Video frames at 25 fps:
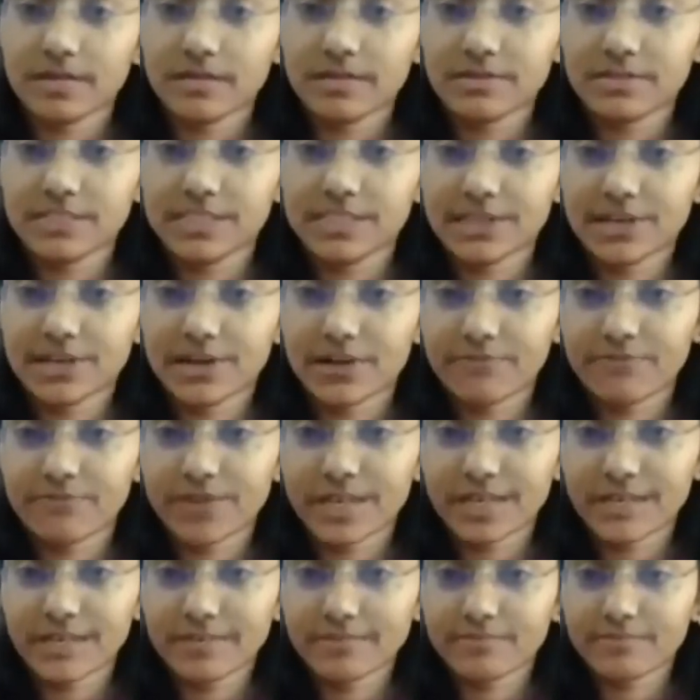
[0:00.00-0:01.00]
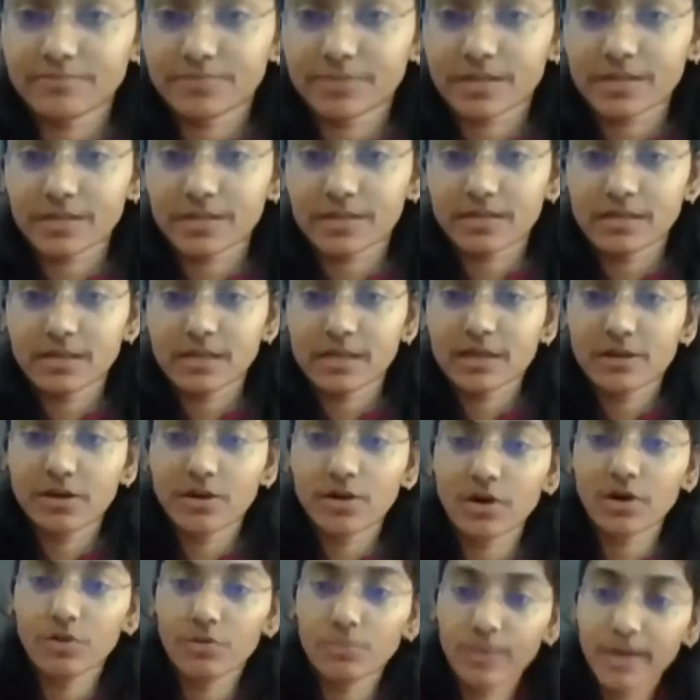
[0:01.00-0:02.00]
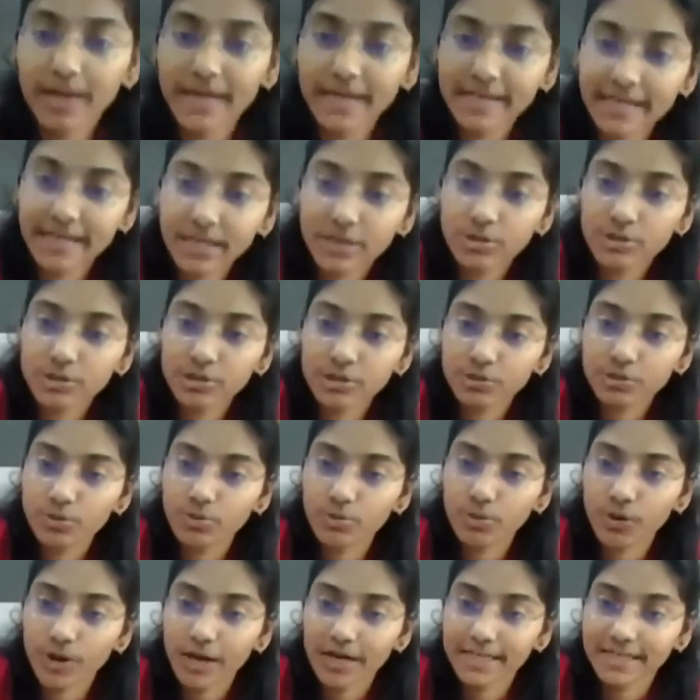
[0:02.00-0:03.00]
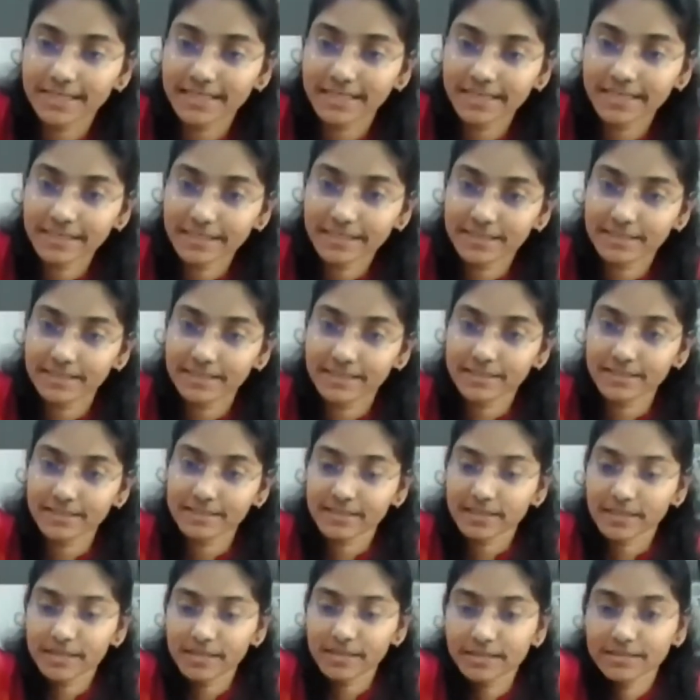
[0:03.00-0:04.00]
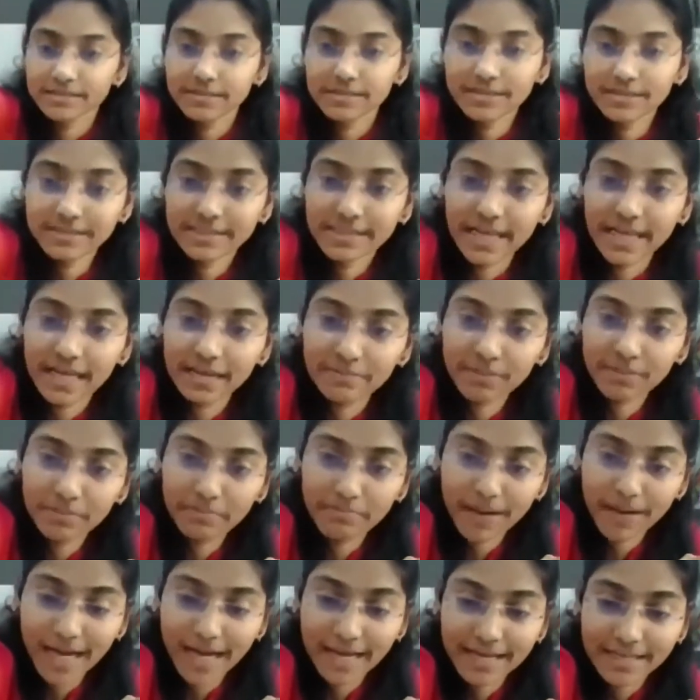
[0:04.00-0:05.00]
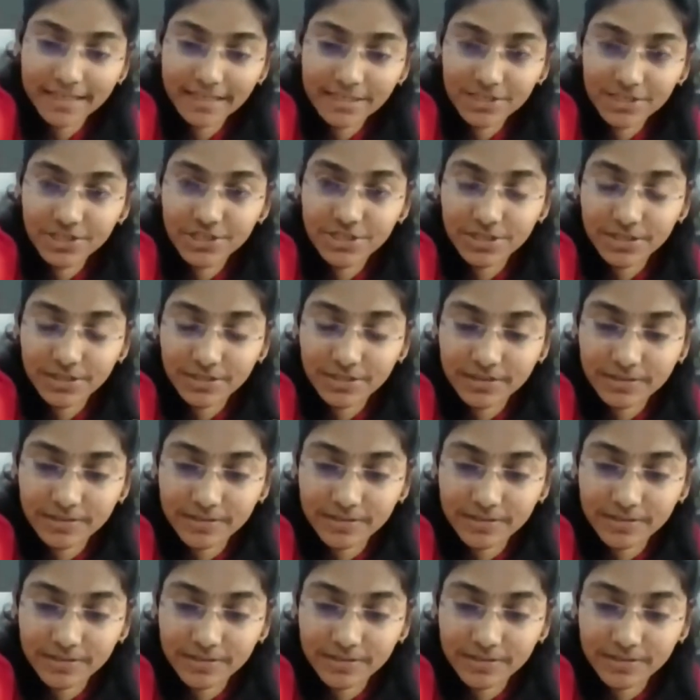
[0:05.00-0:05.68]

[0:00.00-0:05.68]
Giraffe, a very good quality. This can be balanced.